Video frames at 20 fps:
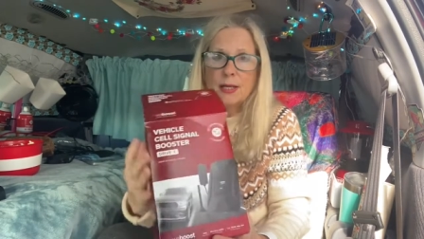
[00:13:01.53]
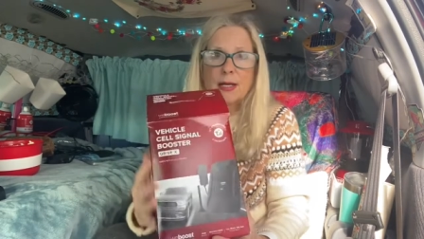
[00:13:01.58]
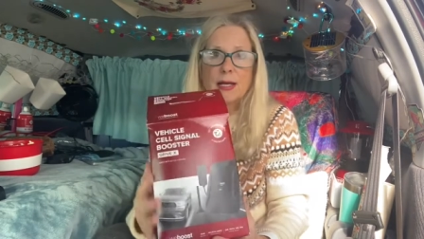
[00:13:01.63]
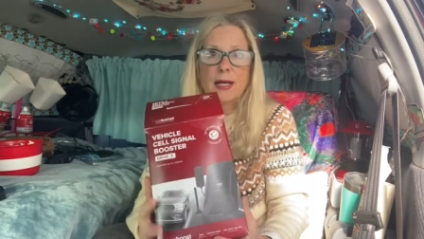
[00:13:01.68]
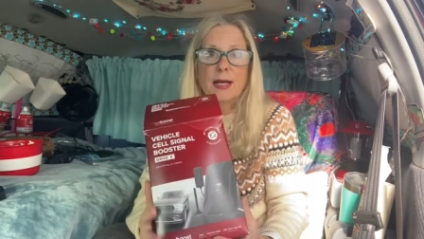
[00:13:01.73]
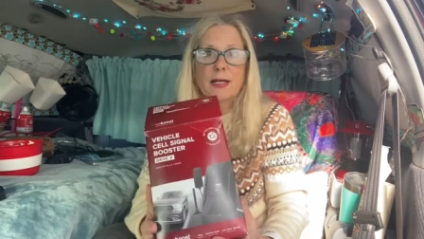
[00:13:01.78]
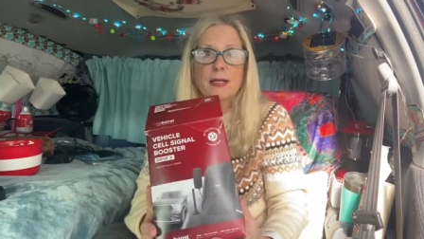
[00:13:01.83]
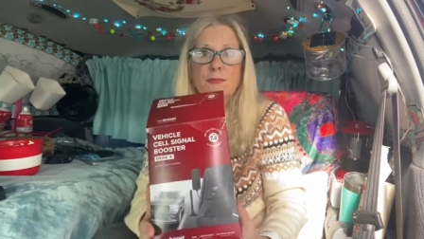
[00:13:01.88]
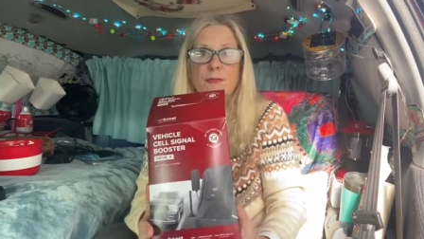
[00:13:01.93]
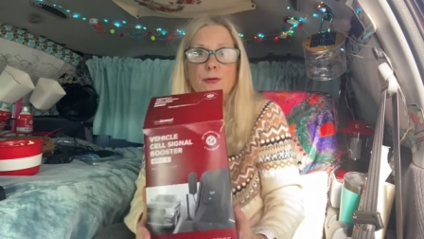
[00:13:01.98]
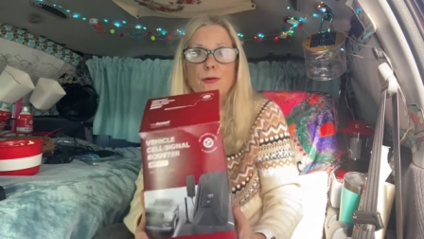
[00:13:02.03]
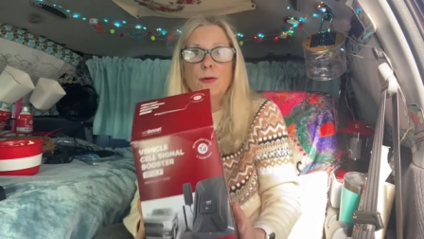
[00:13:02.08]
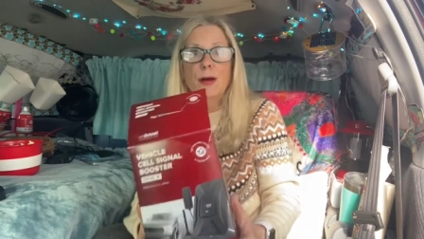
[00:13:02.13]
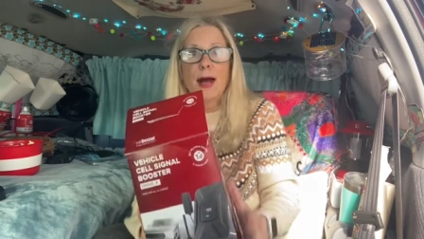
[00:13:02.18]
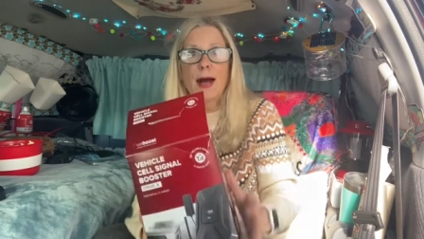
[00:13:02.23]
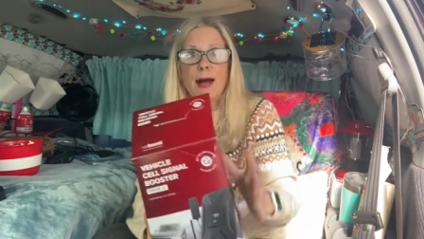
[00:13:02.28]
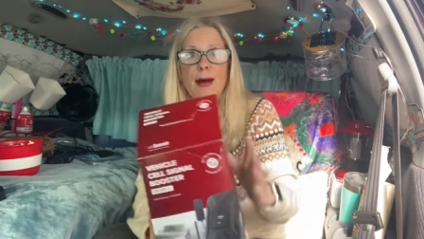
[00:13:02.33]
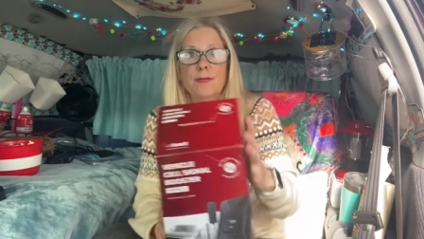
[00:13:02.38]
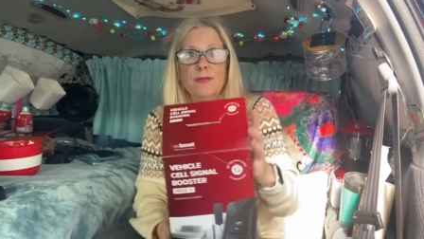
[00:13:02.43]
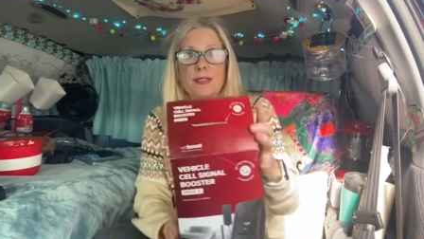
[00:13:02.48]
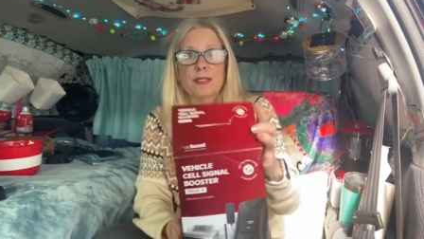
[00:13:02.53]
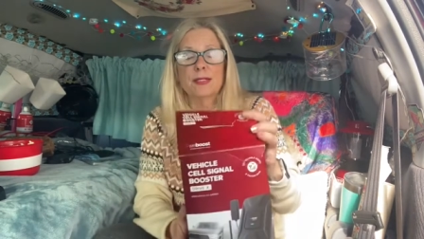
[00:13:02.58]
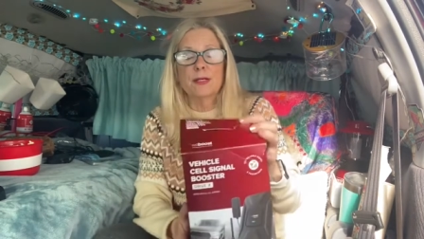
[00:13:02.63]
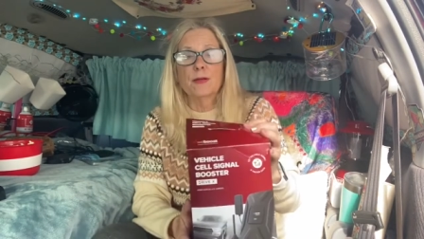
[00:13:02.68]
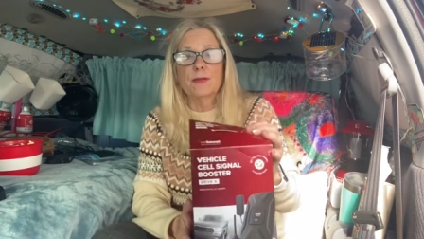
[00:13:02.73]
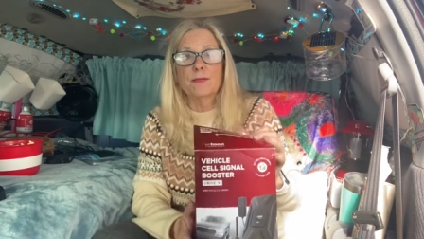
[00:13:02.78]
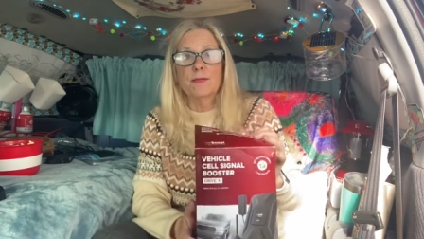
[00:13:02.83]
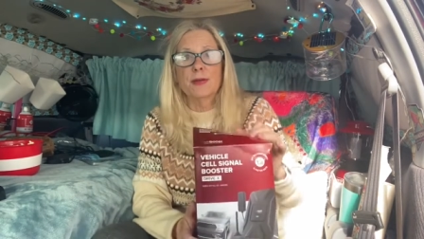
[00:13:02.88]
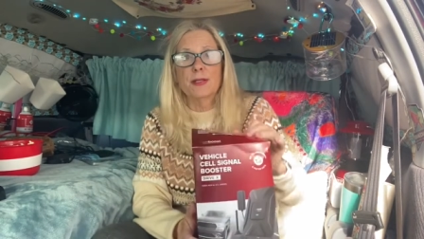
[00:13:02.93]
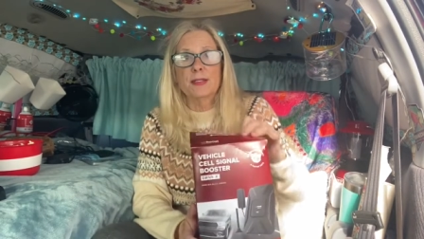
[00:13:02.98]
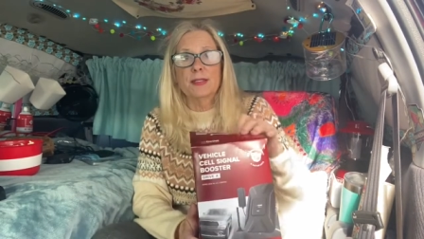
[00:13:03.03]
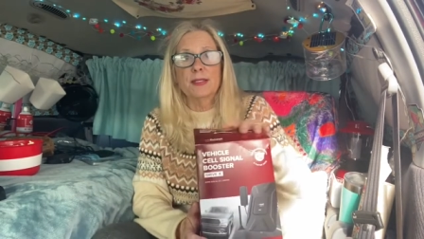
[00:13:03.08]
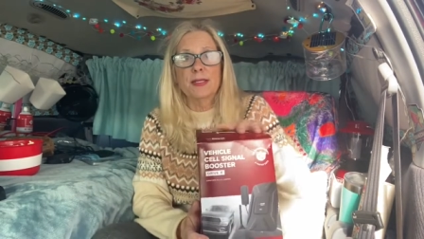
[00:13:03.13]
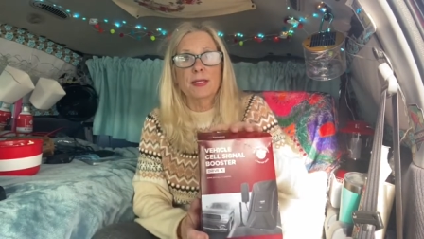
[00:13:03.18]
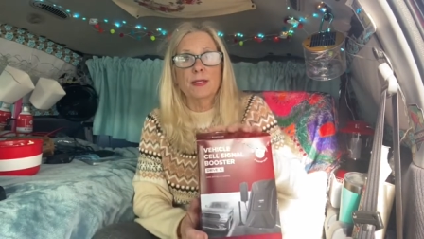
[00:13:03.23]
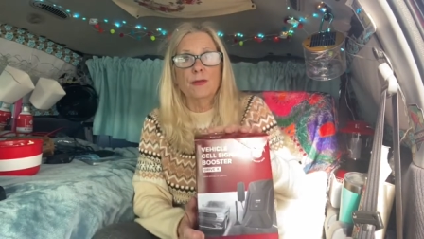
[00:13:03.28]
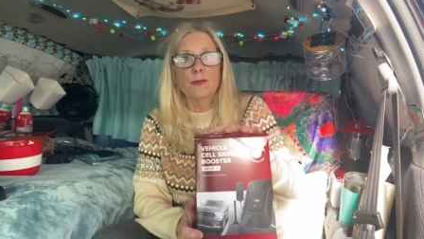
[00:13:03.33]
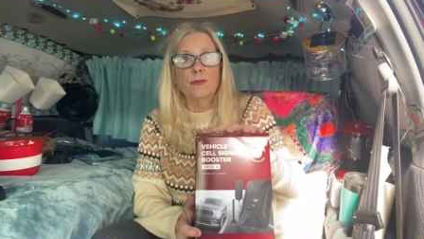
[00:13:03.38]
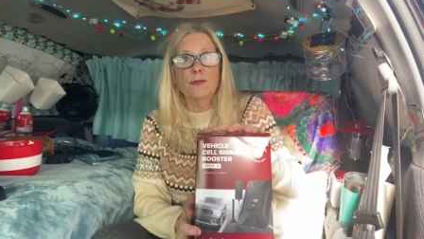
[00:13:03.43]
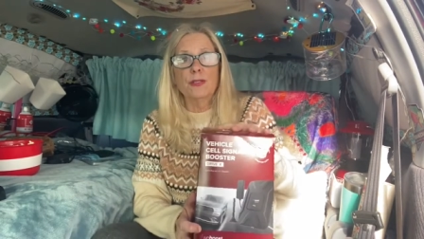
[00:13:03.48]
And if you have a cell-based
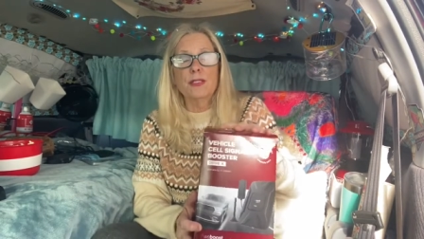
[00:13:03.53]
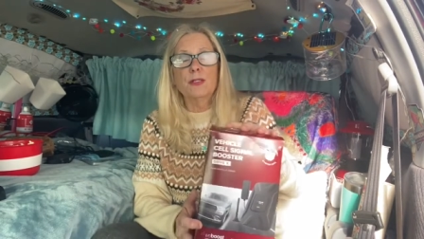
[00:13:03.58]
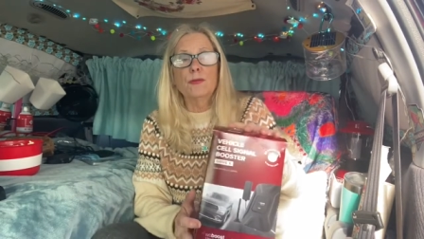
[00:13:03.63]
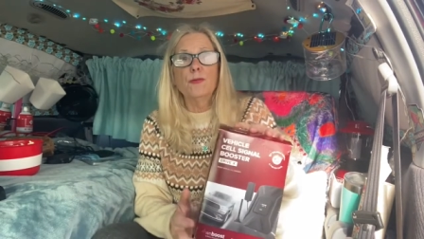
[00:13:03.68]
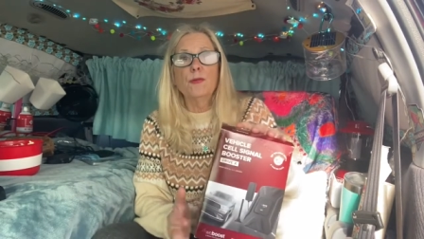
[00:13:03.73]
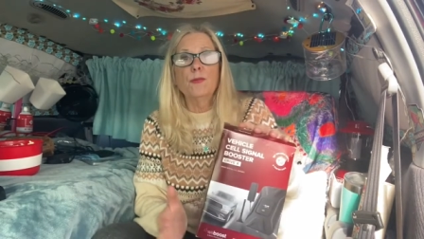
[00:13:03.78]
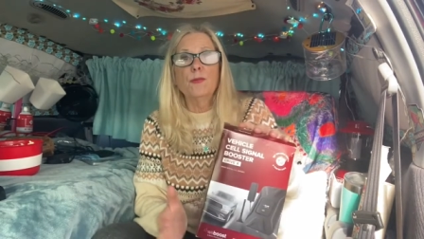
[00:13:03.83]
signal, this will